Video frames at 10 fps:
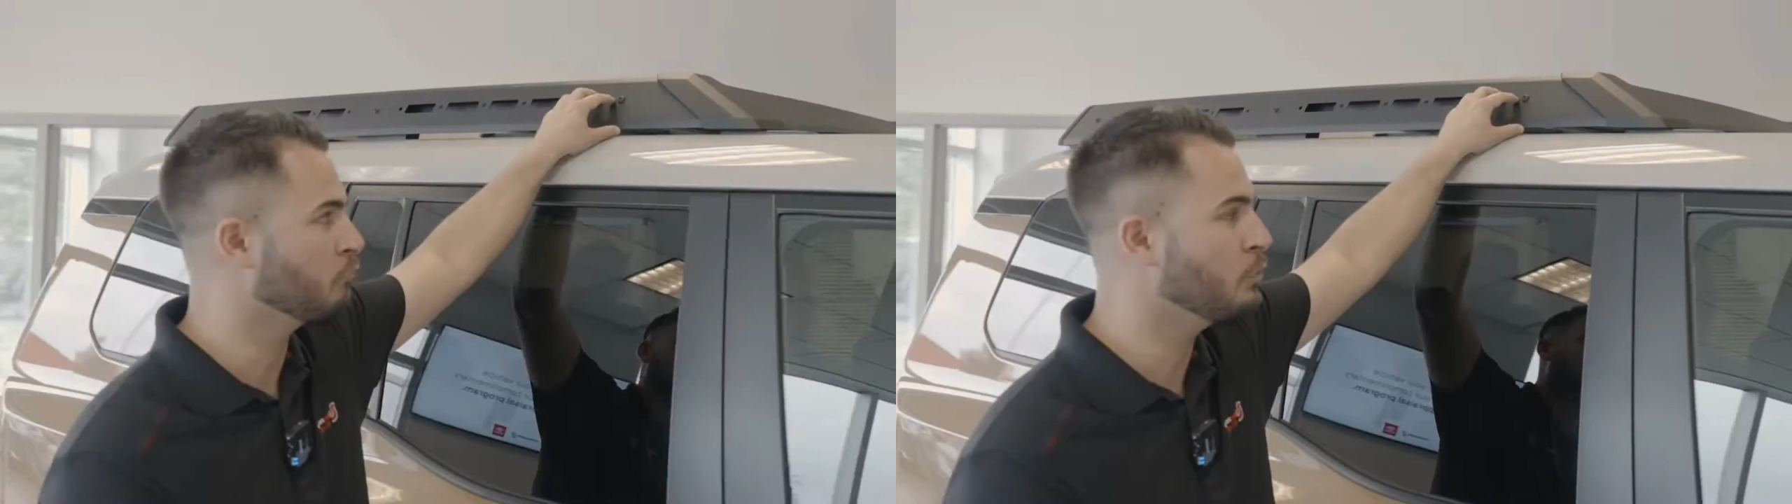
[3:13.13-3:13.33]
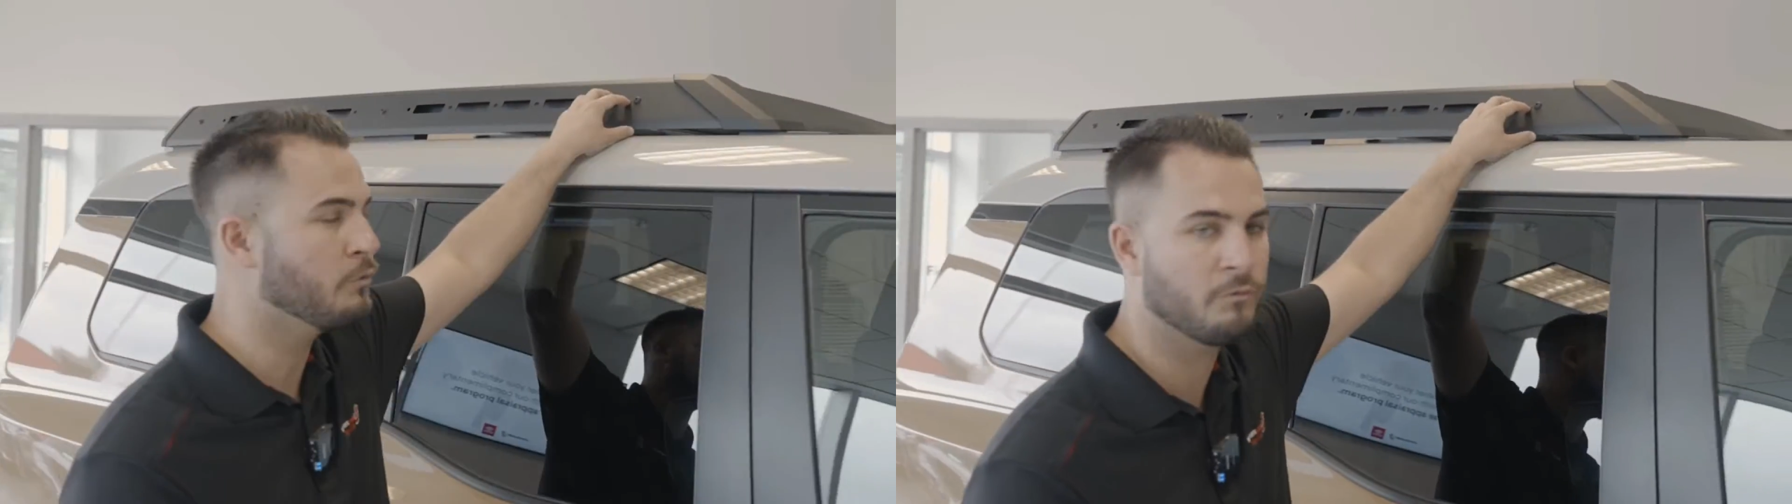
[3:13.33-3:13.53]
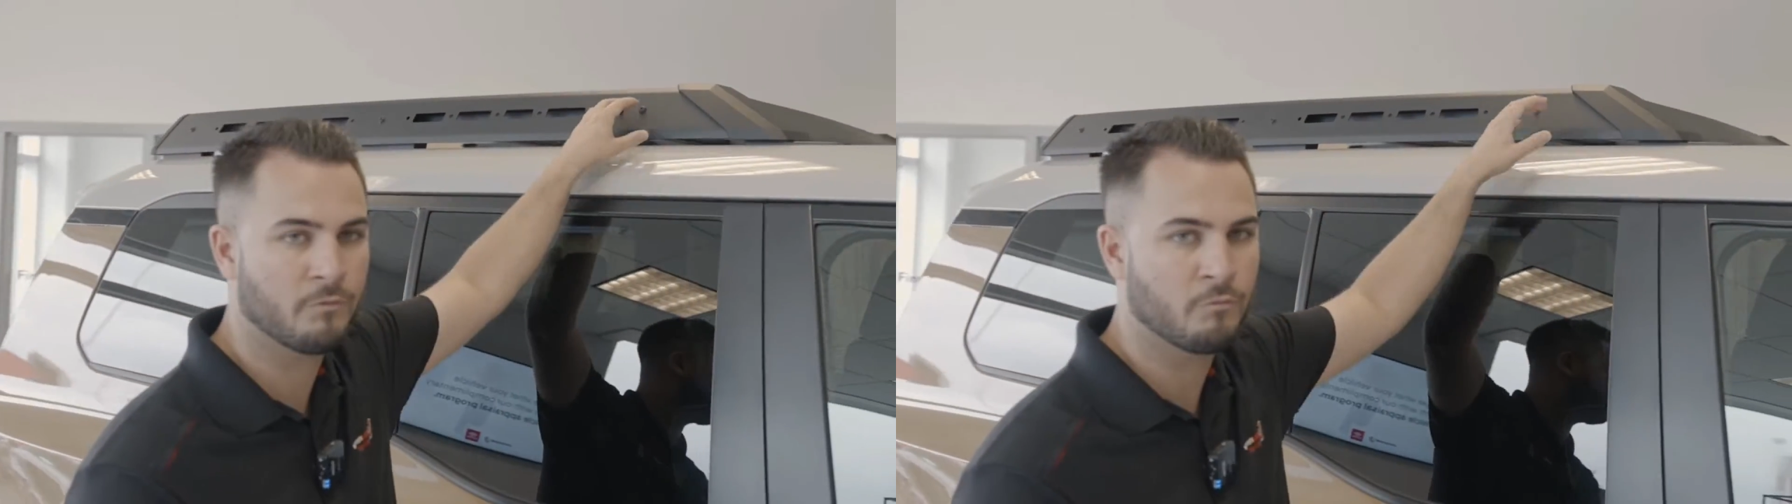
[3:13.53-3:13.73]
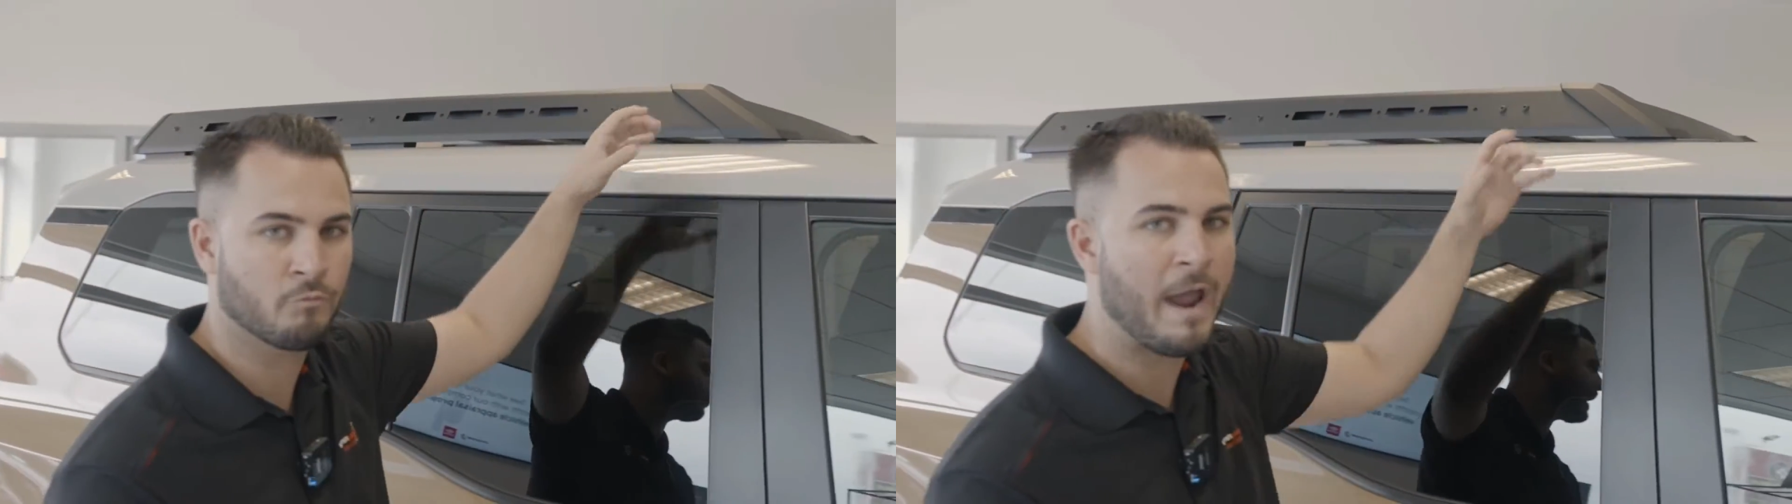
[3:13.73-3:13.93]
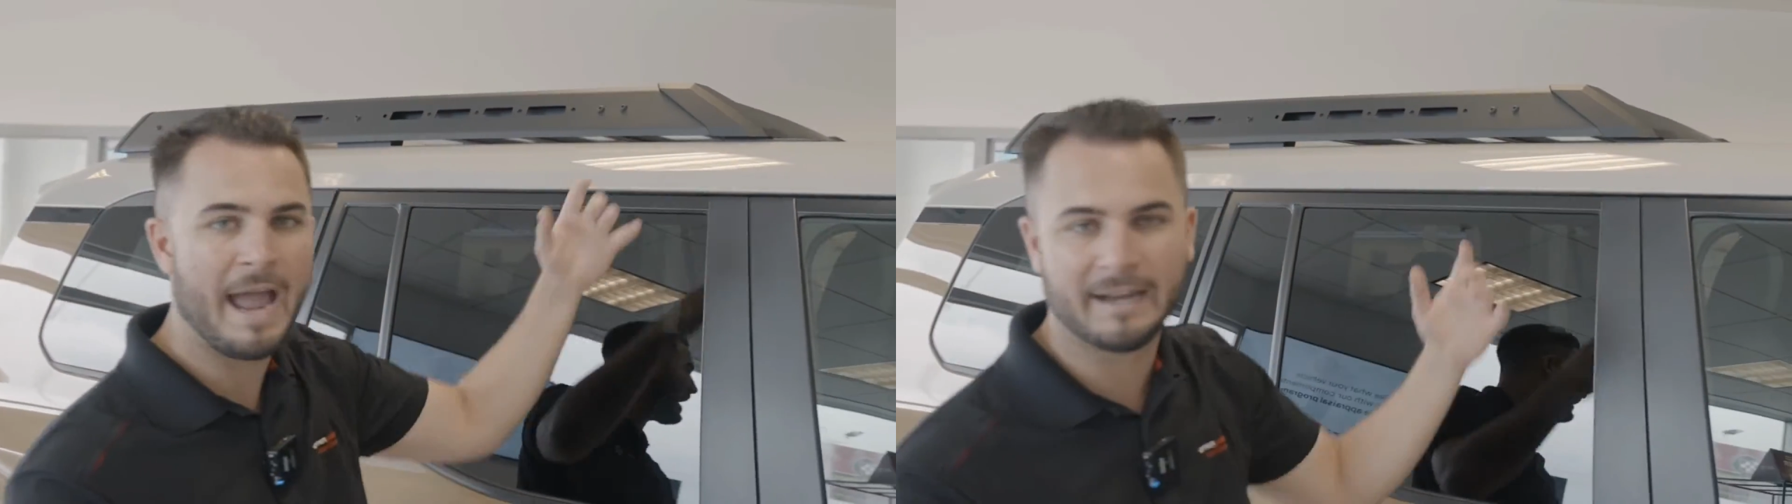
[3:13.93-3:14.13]
roof
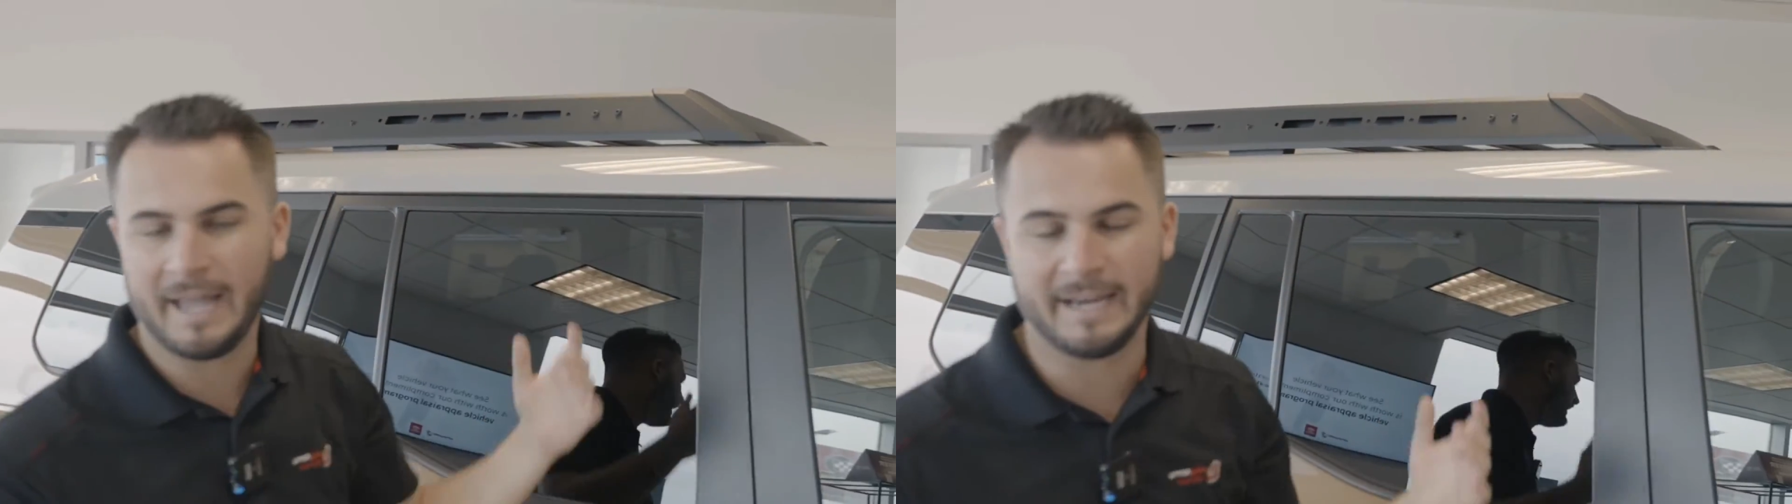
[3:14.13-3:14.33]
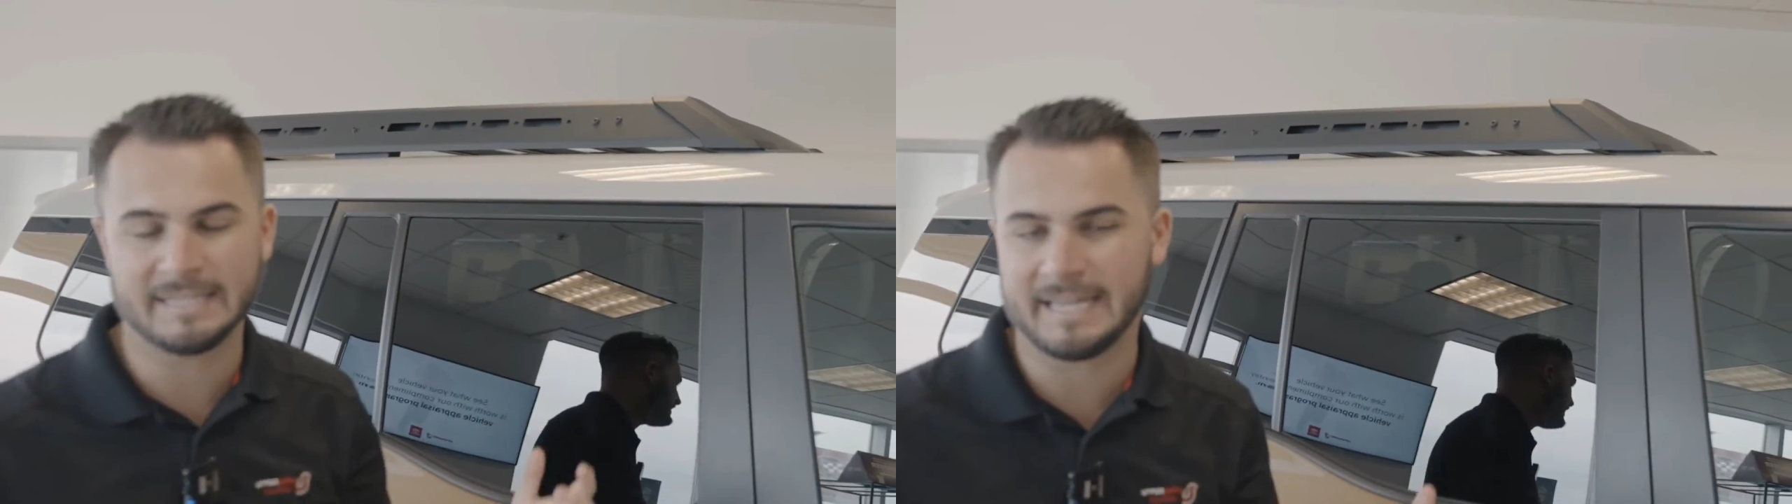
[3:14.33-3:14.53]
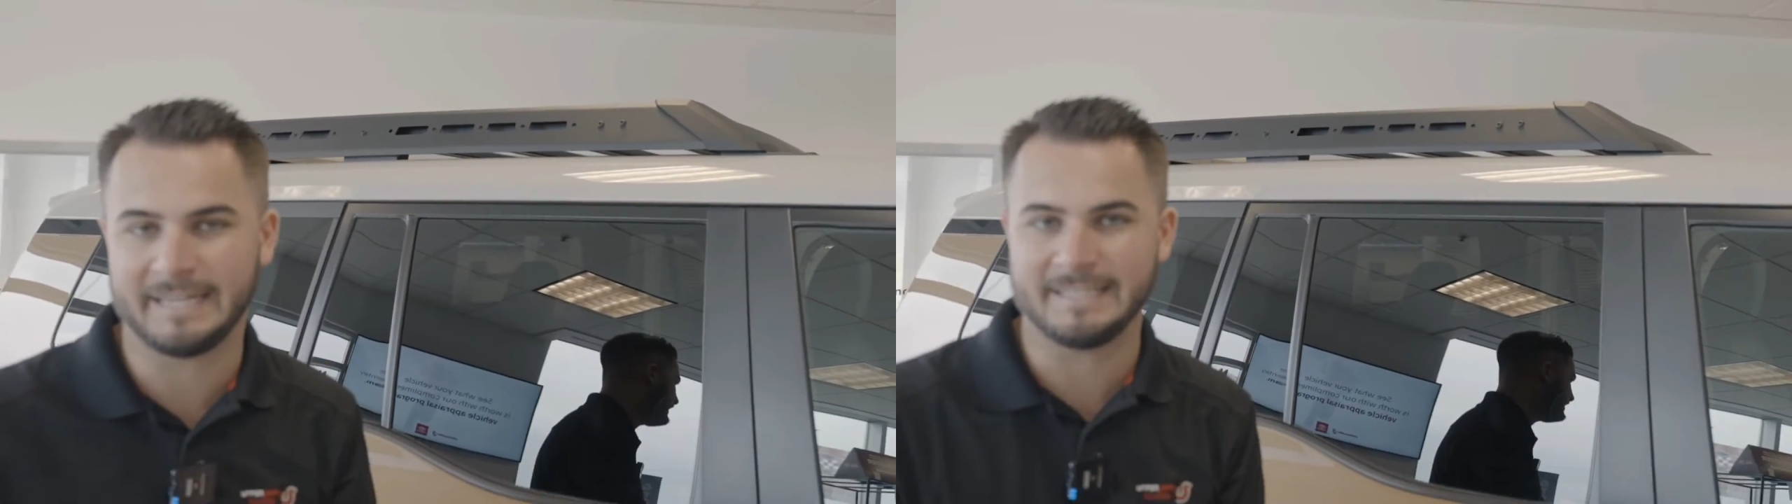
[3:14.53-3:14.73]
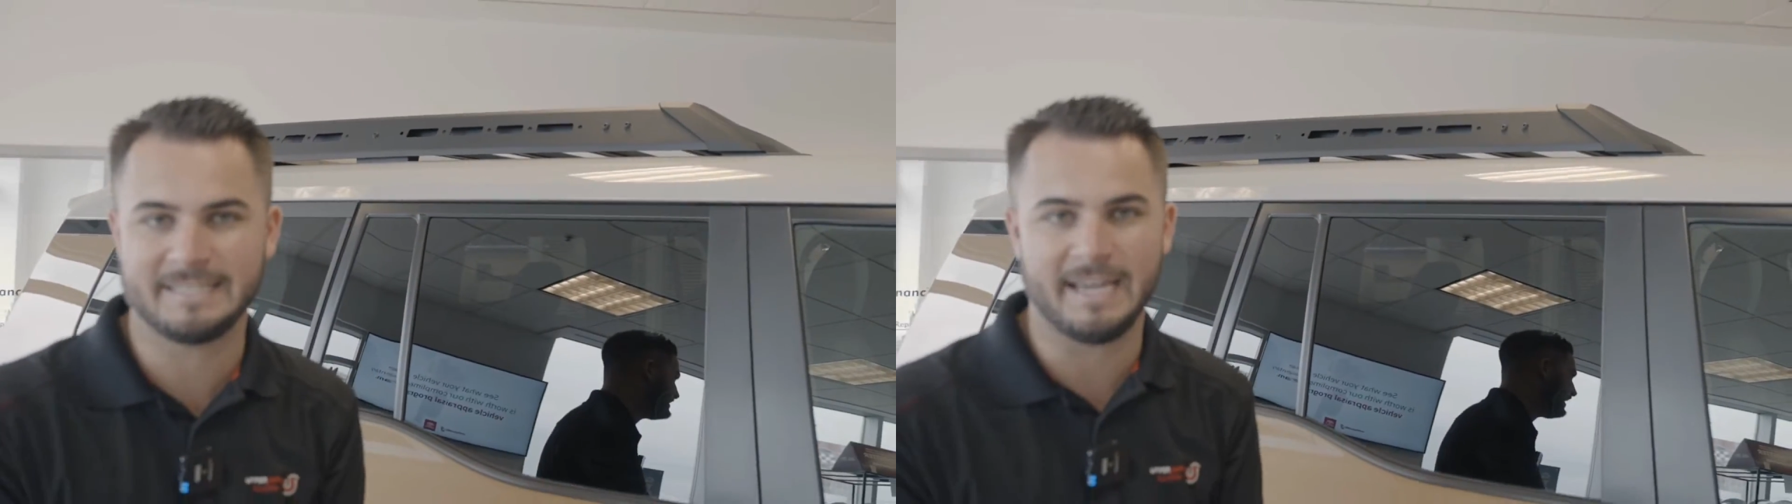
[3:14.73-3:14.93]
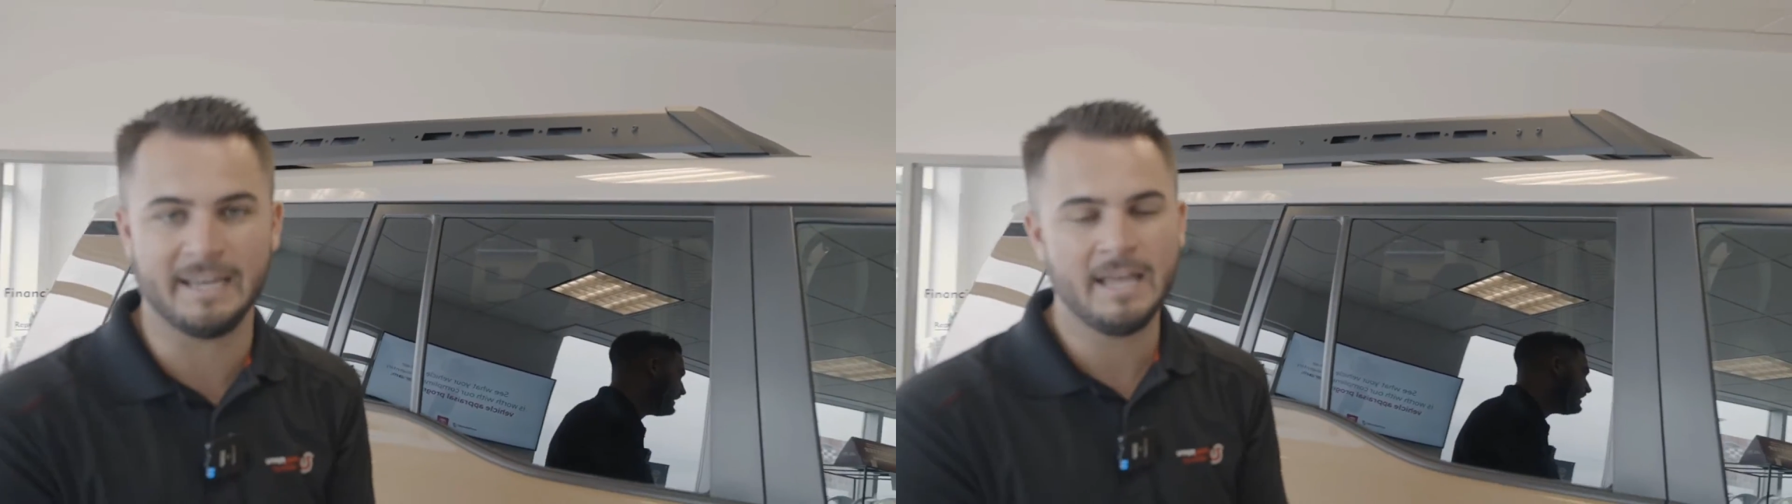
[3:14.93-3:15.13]
rack, I guess I could
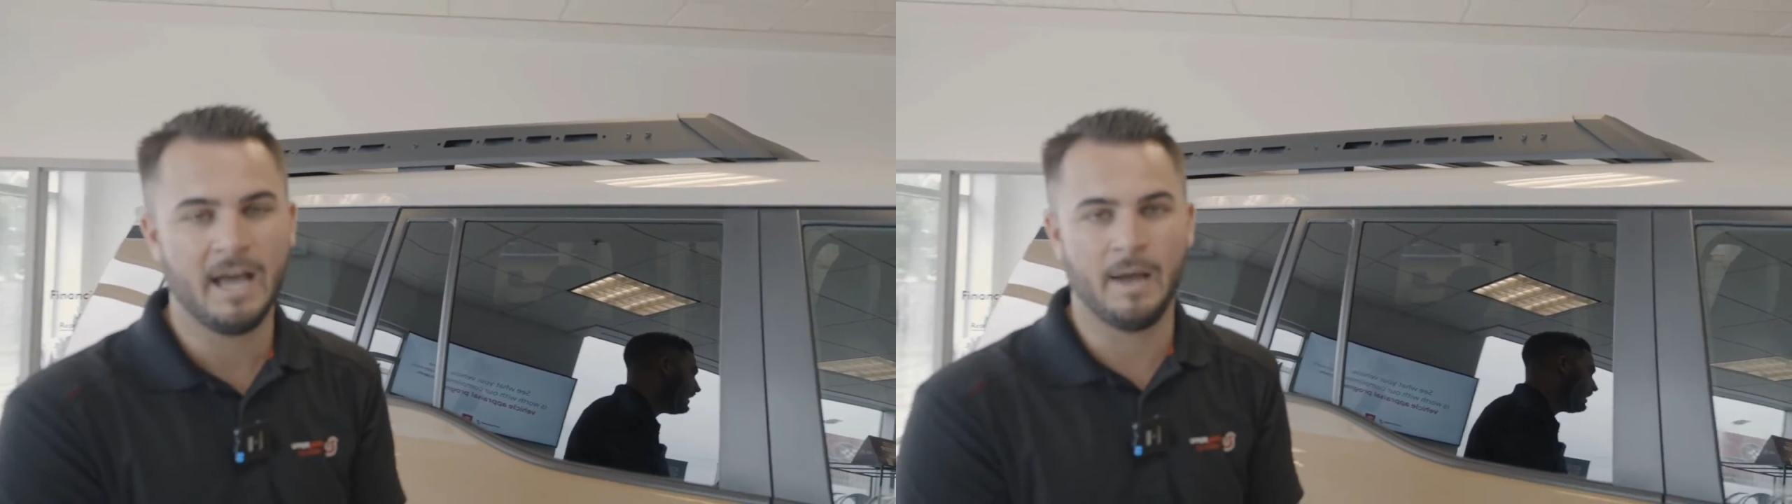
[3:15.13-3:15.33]
say.